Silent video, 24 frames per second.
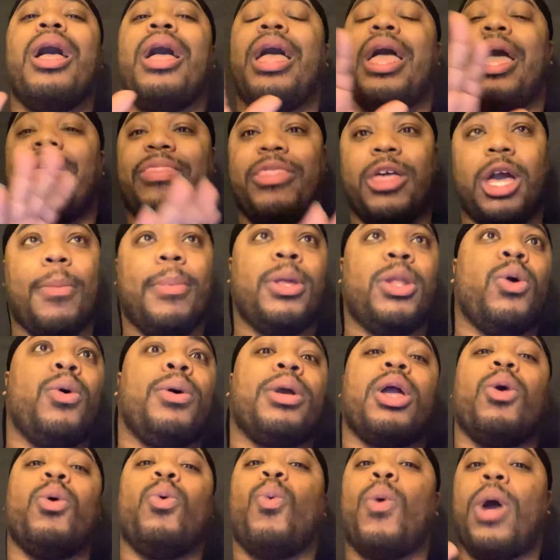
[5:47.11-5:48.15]
and they'll be
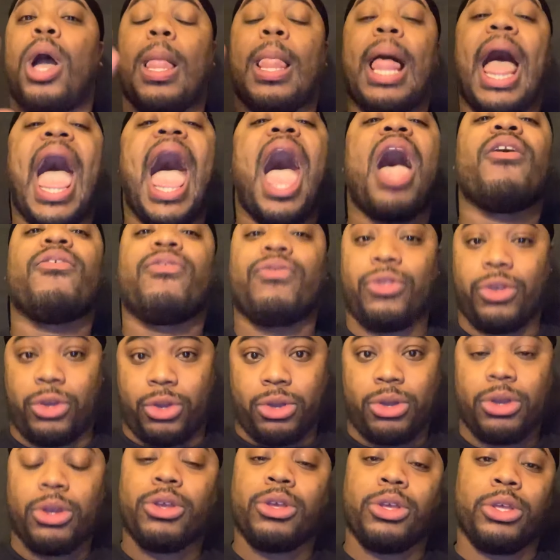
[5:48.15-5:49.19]
doing it well
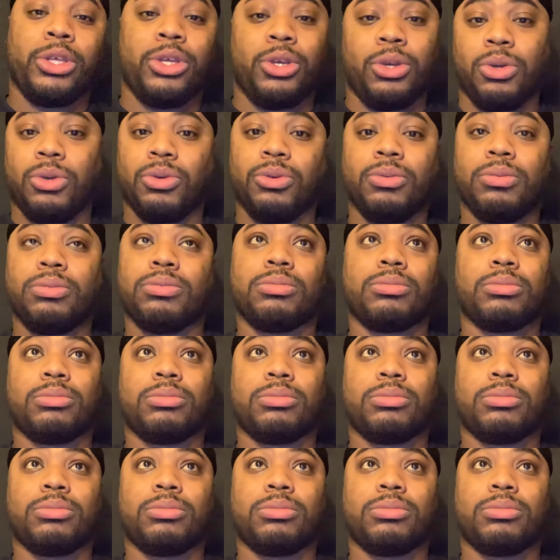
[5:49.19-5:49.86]
after you